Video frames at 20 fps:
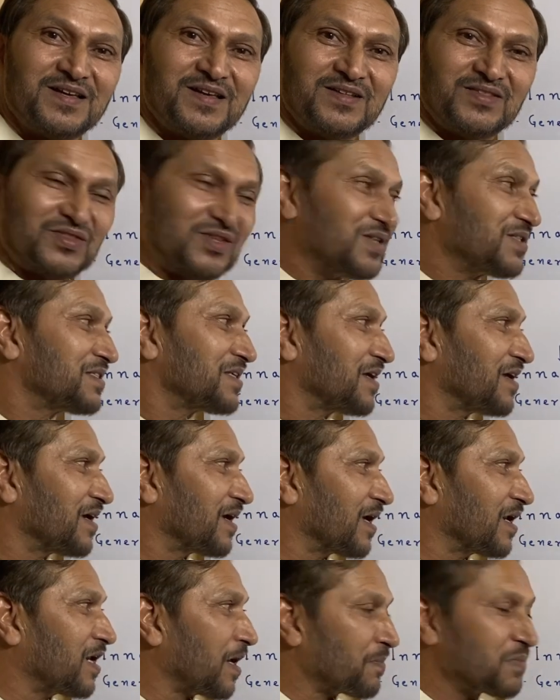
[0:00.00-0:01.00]
This
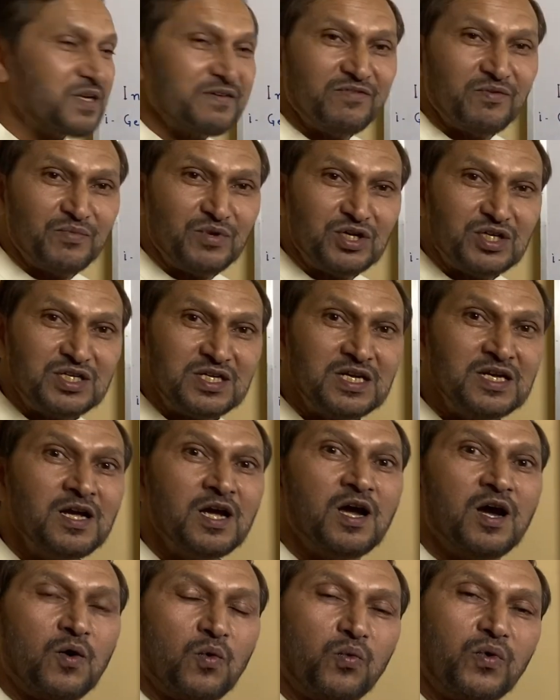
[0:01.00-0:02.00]
adaptive immunity
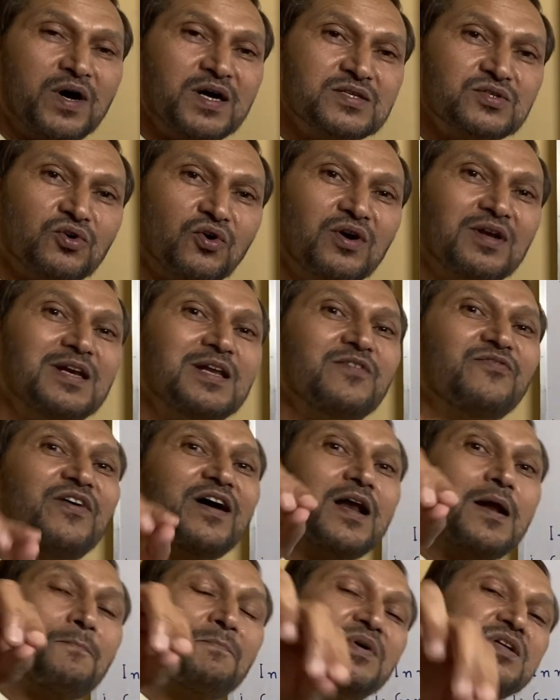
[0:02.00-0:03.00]
works only for
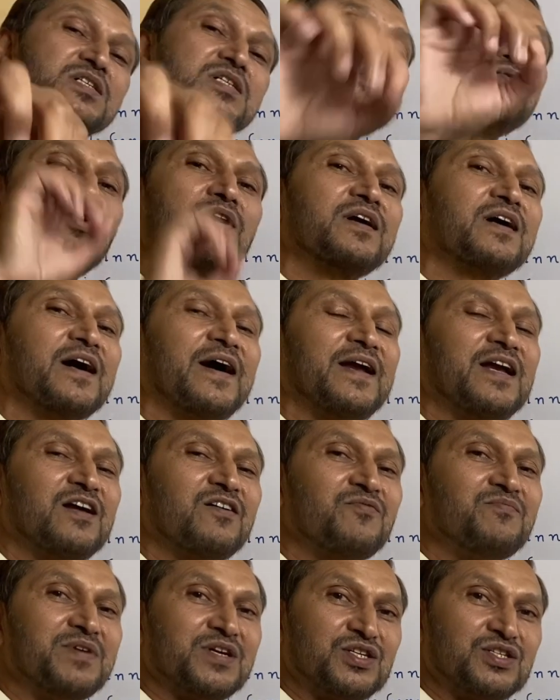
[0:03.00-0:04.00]
a particular kind
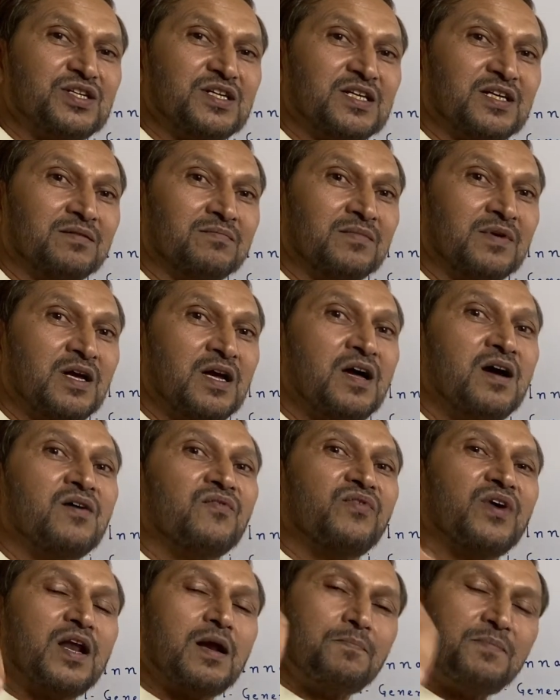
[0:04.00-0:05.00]
of bacterium,
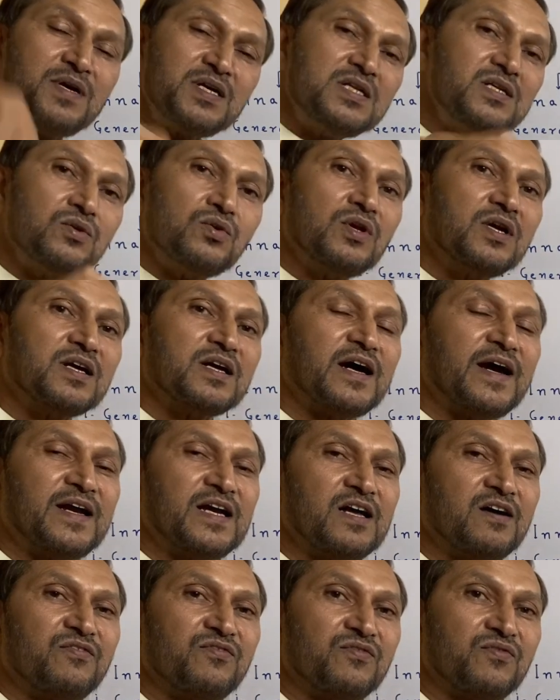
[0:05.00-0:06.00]
for a particular kind
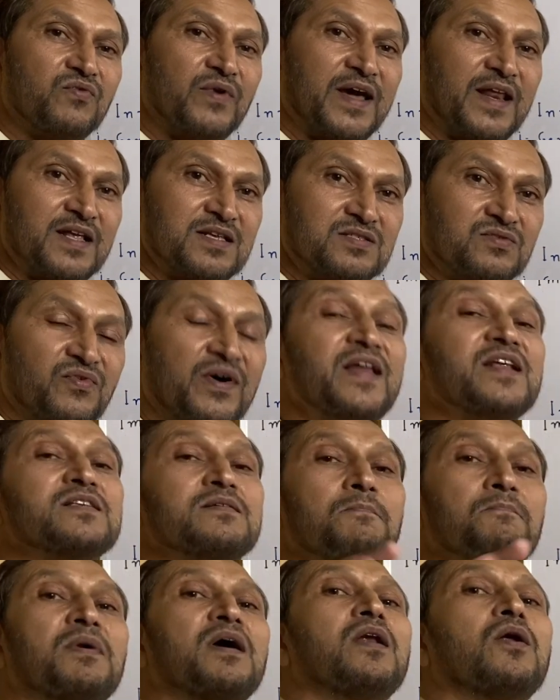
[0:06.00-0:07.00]
of virus. For
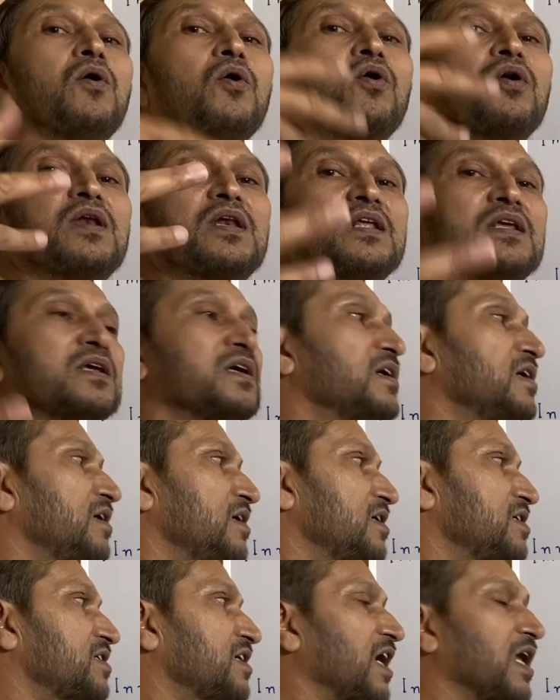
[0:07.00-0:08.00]
example, only
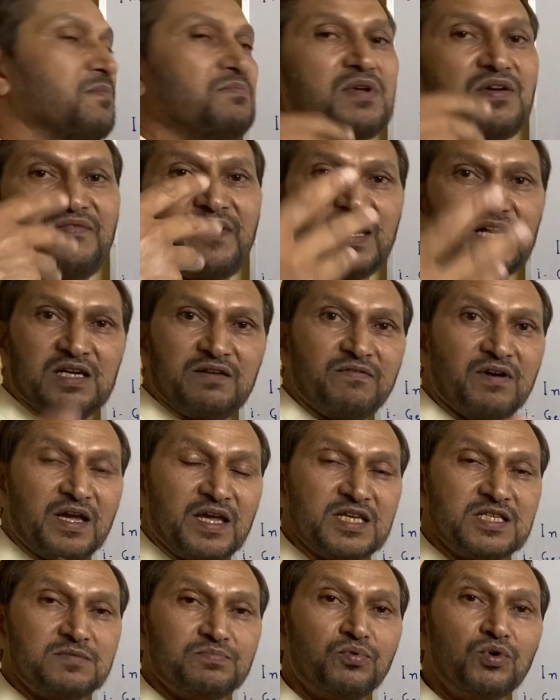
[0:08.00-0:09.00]
it can be effective
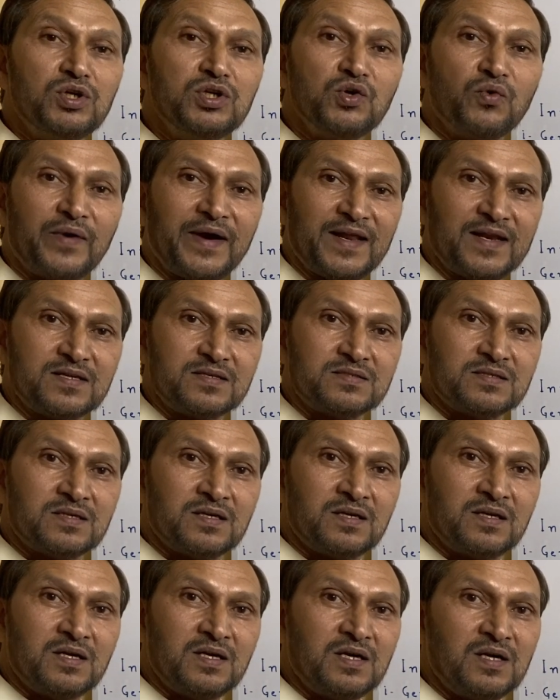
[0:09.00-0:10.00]
against polio virus,
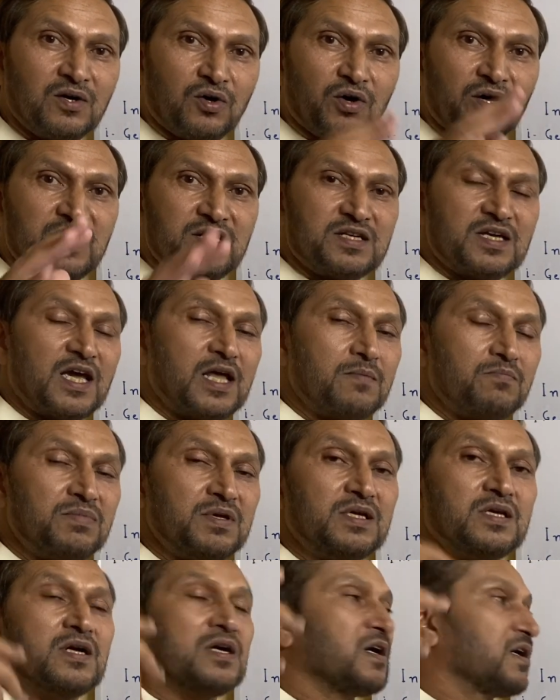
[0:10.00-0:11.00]
or it can
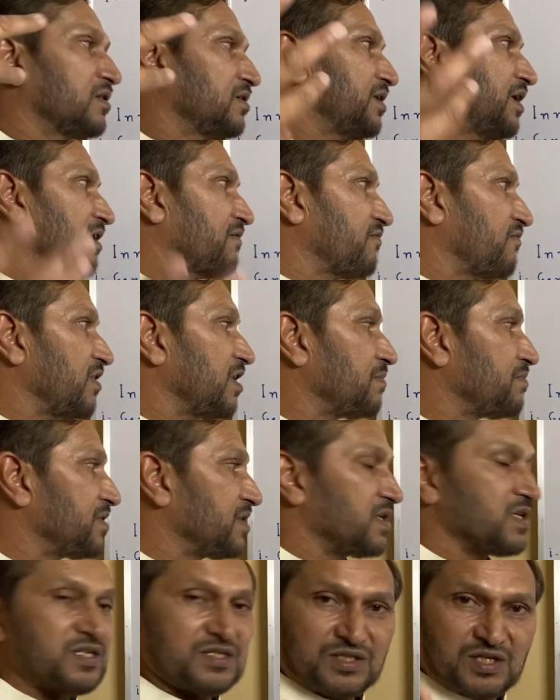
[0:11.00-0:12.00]
be, there will
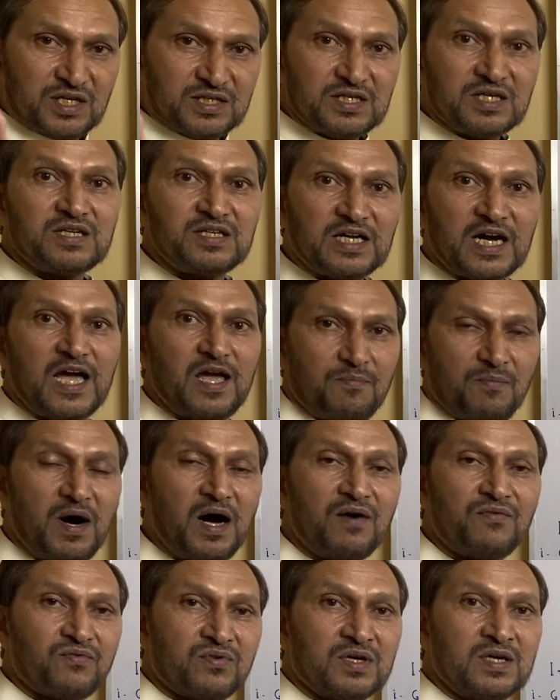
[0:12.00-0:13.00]
be certain type
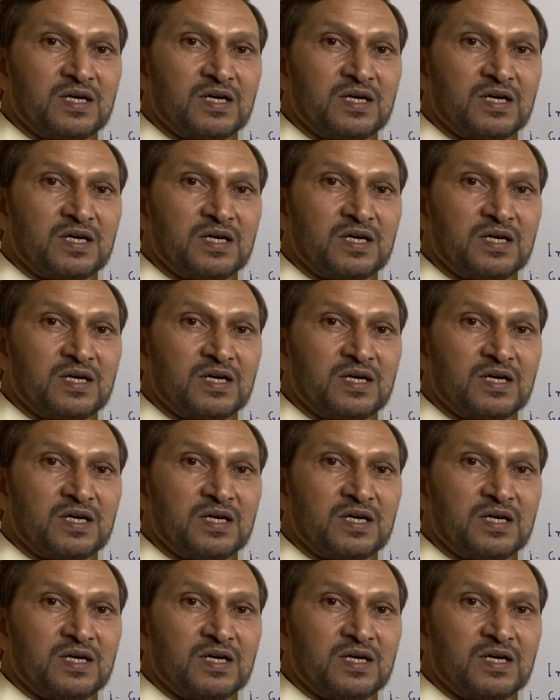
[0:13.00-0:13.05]
of